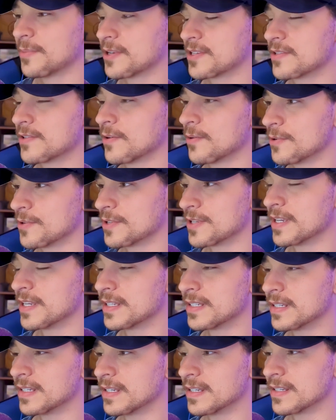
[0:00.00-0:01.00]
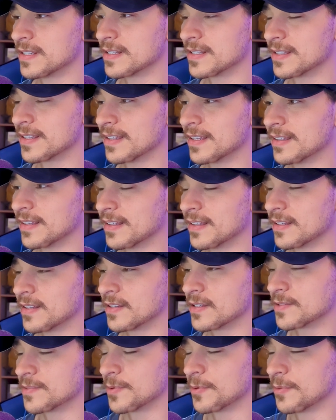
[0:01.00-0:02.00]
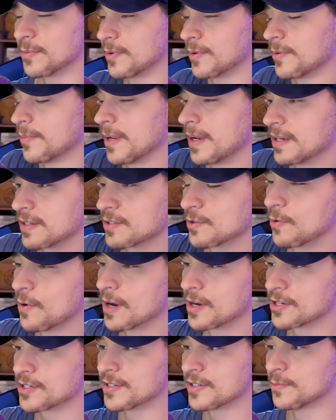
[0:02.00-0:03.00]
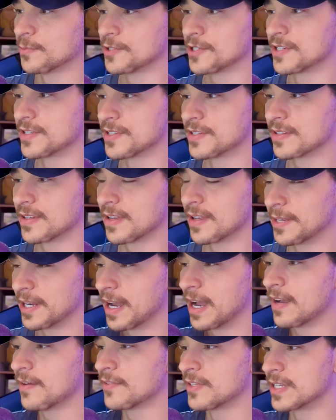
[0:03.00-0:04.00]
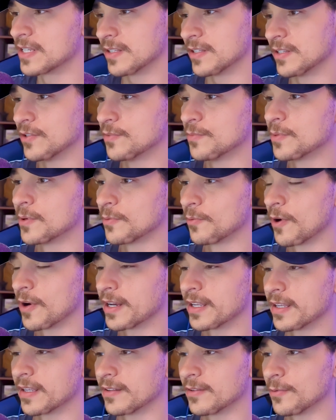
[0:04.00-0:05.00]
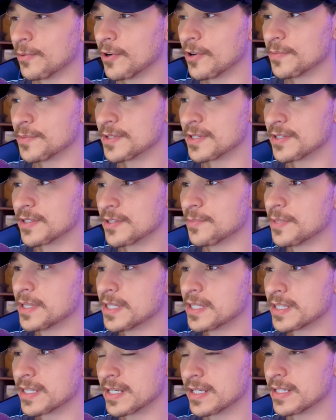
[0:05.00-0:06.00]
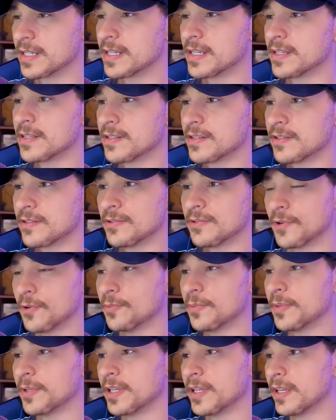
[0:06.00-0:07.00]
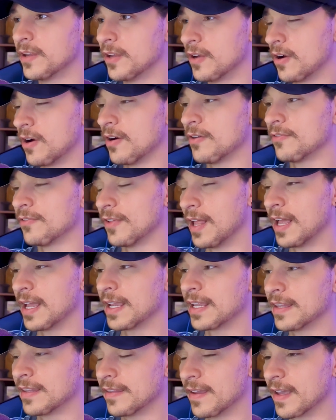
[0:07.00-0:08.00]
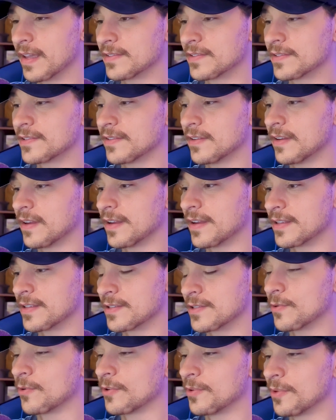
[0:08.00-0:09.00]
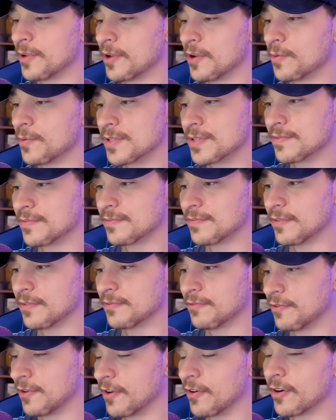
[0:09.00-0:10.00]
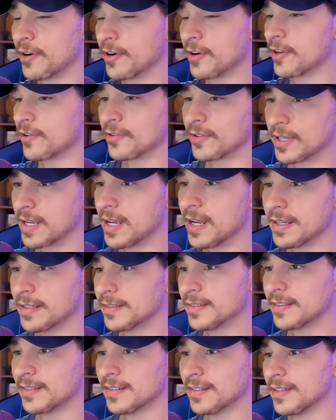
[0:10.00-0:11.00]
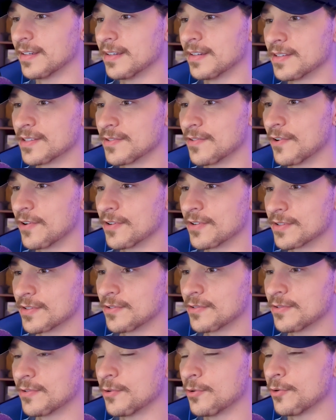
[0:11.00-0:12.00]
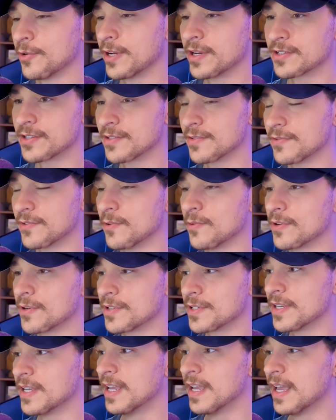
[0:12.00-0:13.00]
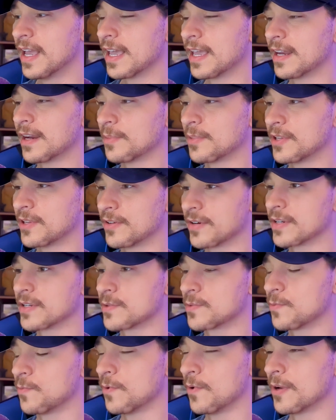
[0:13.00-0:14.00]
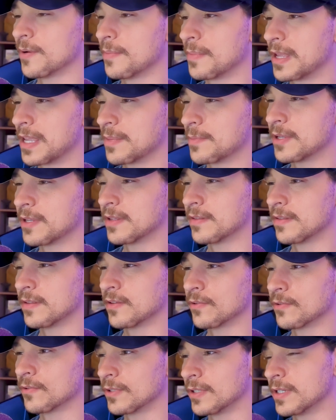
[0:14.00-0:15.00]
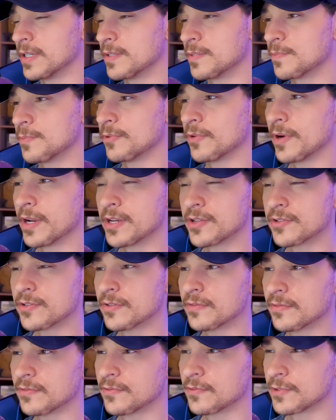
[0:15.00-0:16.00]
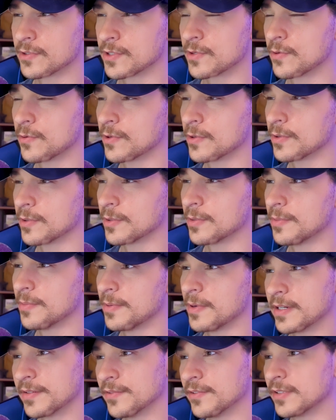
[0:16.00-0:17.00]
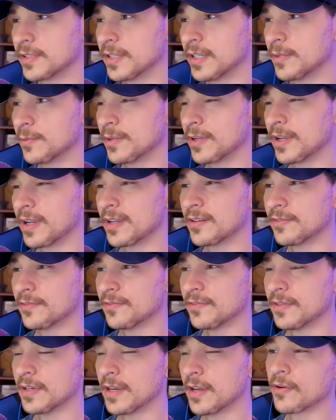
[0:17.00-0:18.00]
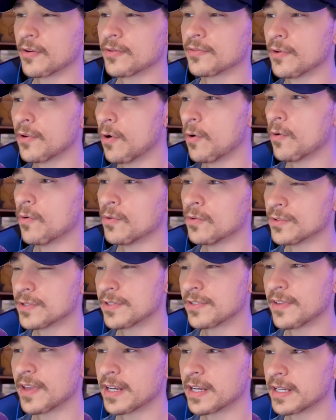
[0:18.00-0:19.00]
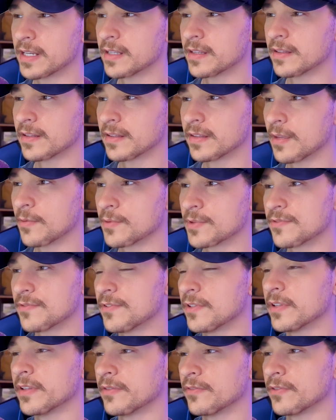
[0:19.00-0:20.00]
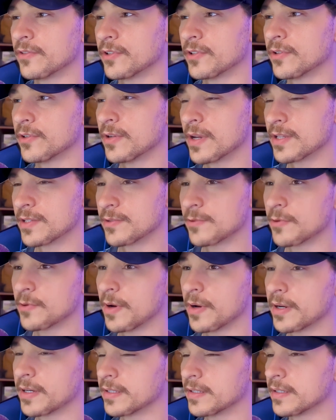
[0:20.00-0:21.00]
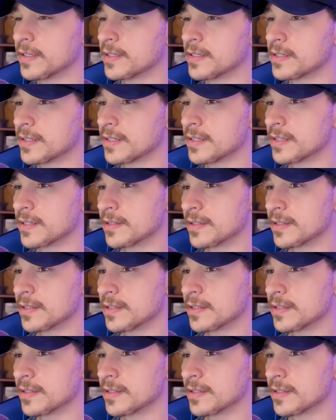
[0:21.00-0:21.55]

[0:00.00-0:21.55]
about Star Wars cantinas, that does bring me to my next question, which is, I mean, obviously, you've been writing the realm since the mid-60s. You've told me offline that Scornubel was very early on in as far as creations of yours. And I'm curious what maybe the early inspiration for Scornubel might have looked like. What kind of narrative holes, if any, that was filling for you as you were writing these things